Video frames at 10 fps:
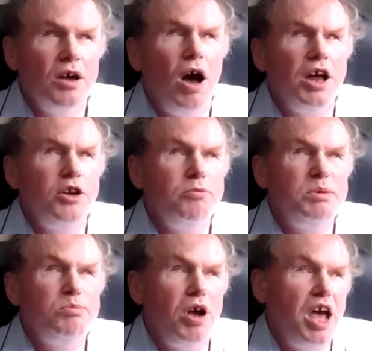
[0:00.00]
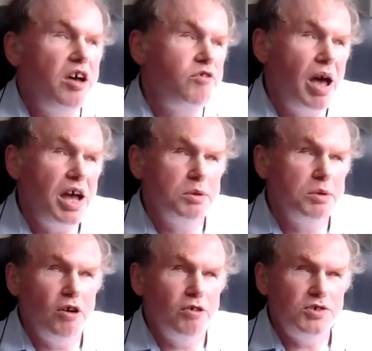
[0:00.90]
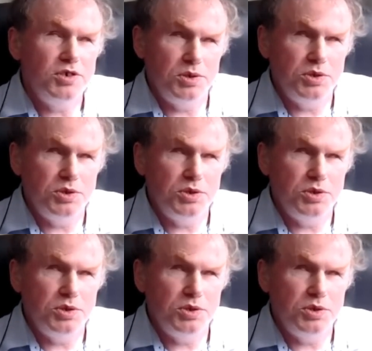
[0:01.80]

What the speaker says: I know people have made approaches